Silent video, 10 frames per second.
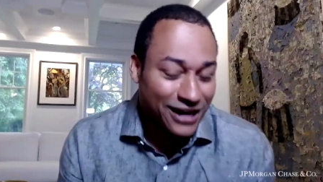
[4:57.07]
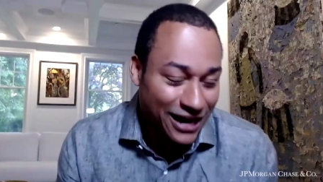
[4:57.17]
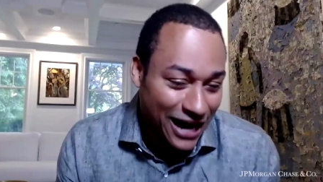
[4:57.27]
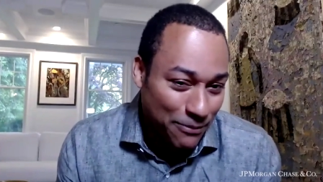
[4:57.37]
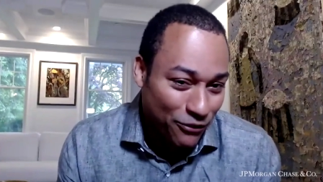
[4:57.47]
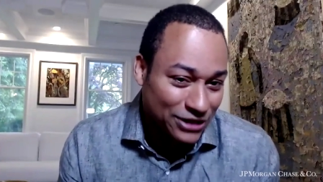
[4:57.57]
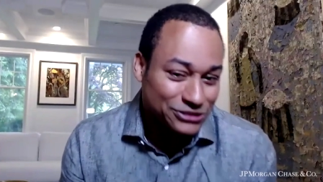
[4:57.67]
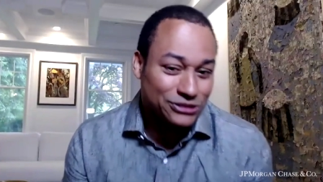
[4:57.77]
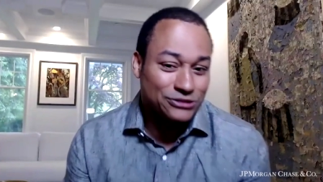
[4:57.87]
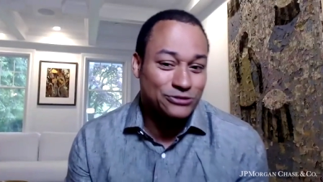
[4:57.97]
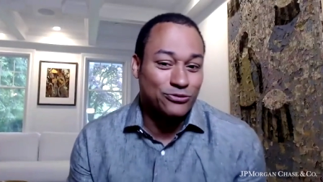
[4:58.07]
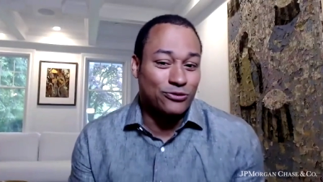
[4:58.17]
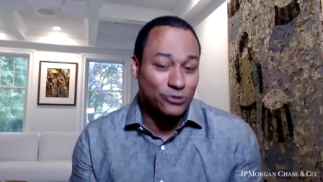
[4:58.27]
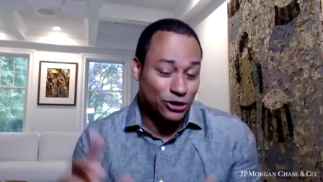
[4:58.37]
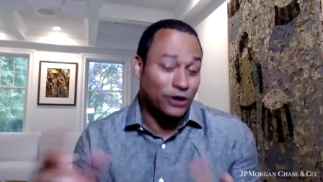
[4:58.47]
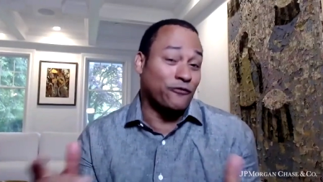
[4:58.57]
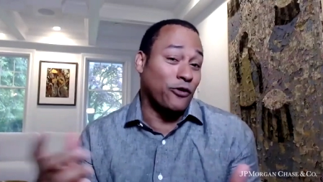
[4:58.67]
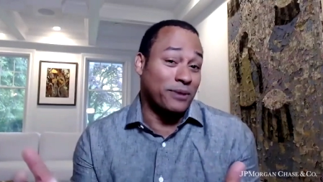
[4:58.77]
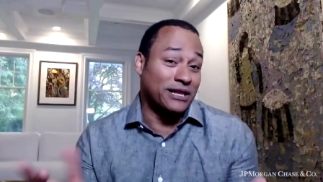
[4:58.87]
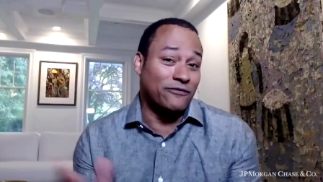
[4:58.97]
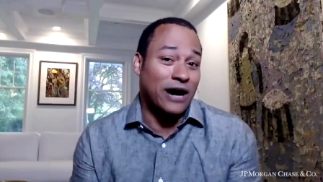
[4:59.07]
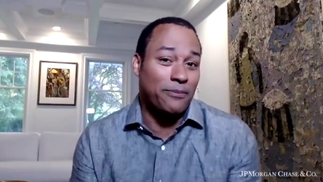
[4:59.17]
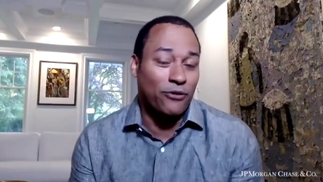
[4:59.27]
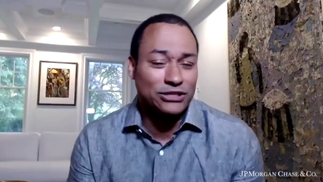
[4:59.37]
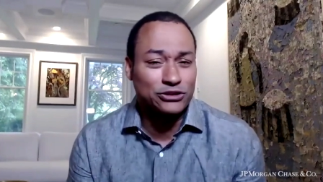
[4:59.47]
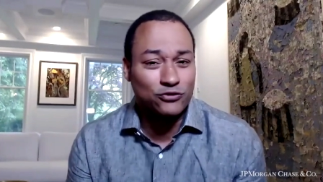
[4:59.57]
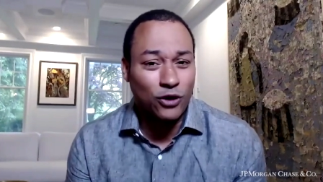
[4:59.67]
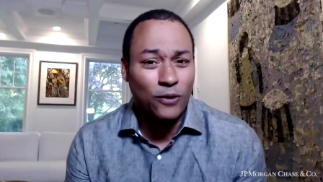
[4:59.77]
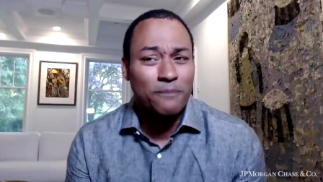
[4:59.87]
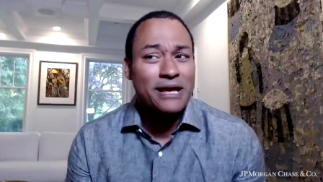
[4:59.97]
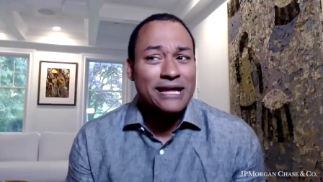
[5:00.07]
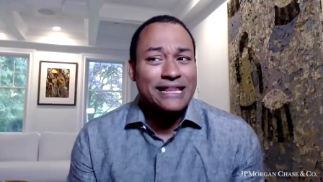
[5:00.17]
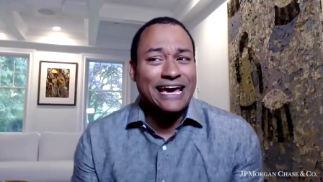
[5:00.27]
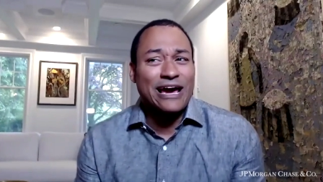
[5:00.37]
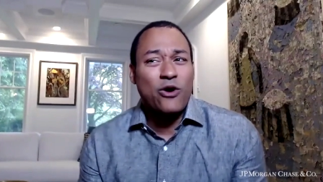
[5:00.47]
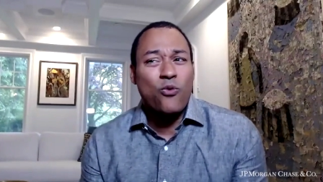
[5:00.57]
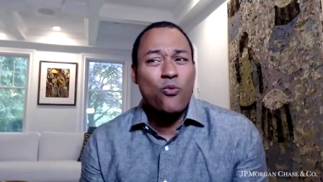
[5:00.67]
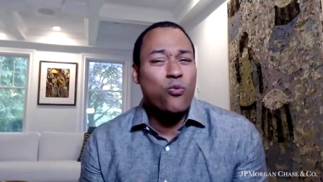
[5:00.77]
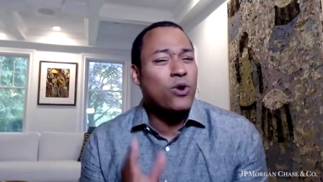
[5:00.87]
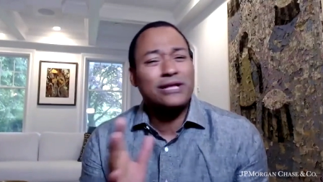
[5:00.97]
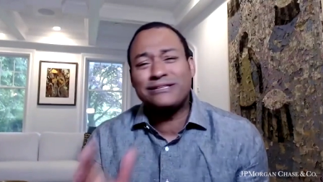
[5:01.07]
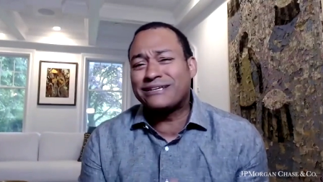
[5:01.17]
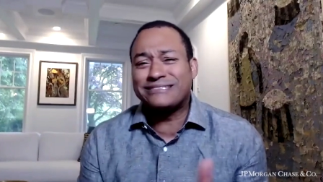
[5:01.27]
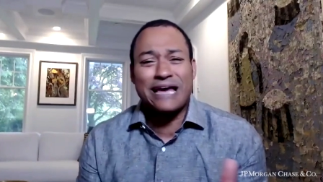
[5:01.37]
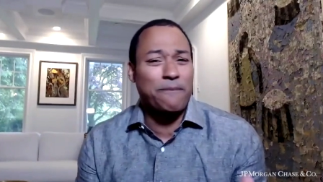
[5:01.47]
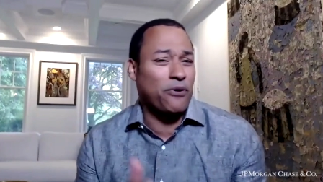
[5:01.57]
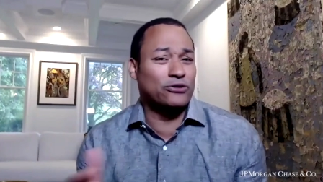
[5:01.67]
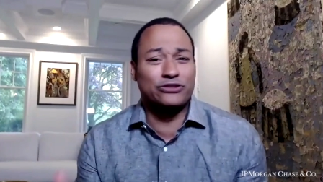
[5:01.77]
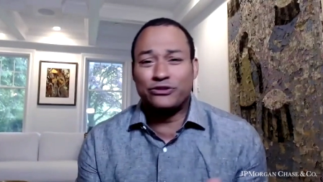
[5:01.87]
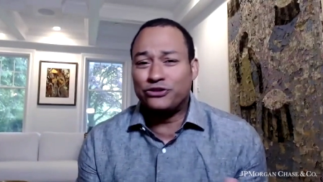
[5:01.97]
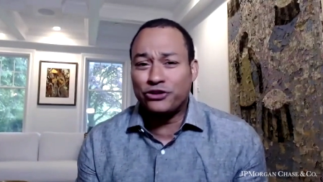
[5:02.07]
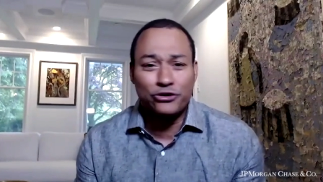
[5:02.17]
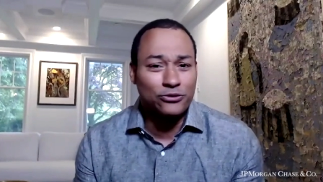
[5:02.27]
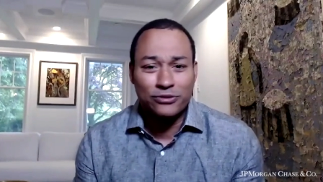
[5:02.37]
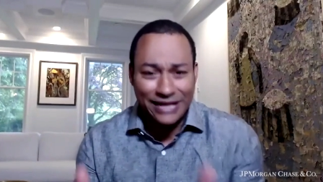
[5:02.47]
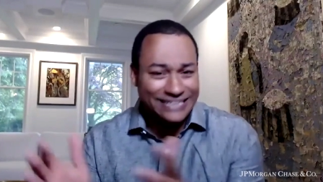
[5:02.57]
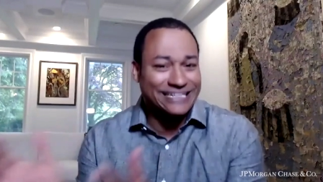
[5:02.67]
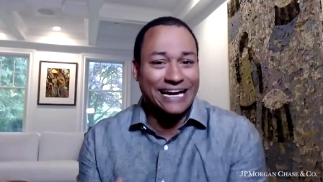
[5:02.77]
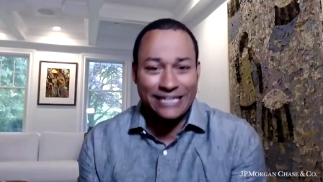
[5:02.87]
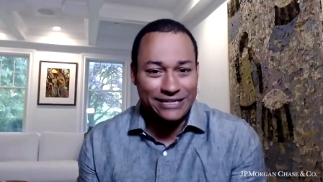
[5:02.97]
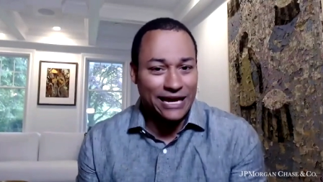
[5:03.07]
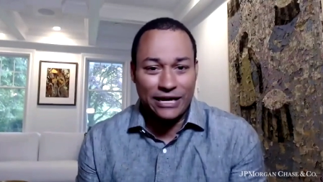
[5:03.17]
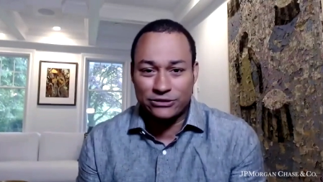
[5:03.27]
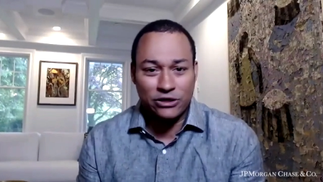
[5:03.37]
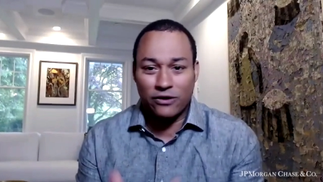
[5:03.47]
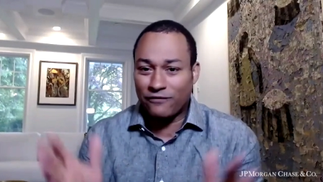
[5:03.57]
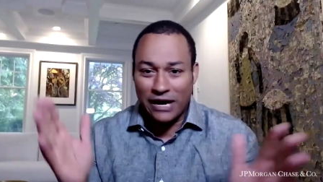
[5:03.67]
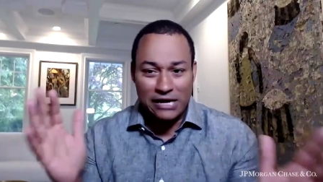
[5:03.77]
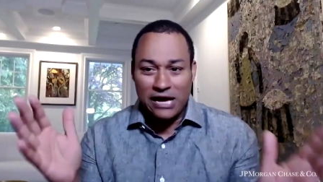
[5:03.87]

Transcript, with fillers: uh, operations, looking for a mid-level operations role, like, what does that person do, like, day to day? So if I,